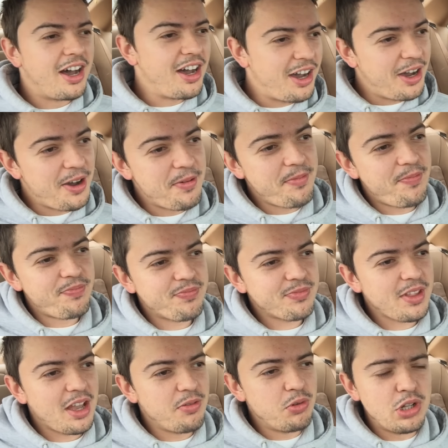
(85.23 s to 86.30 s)
um,
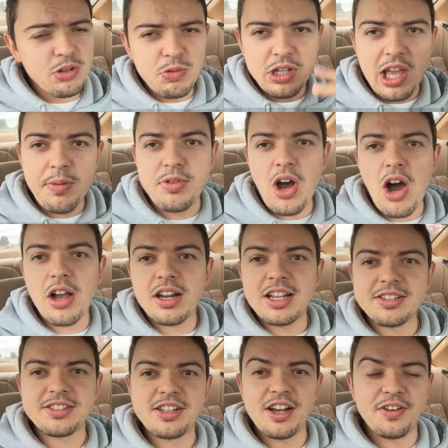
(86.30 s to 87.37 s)
we'll we'll keep talking
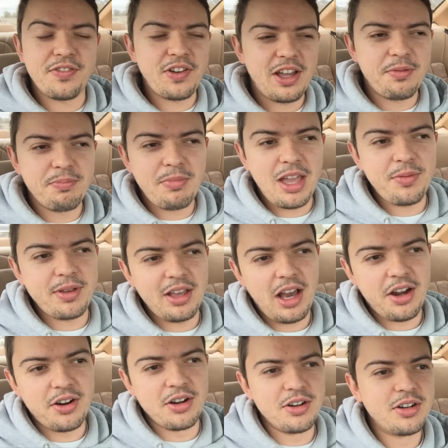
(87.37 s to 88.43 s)
and stuff, and maybe
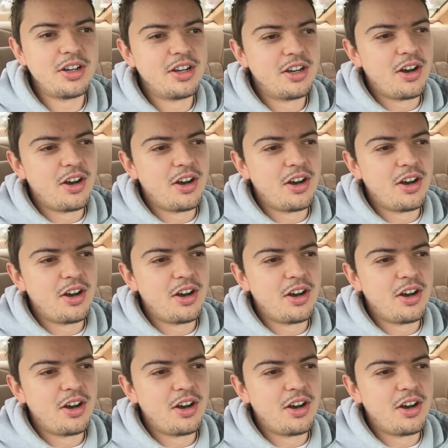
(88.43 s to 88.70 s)
I don't know.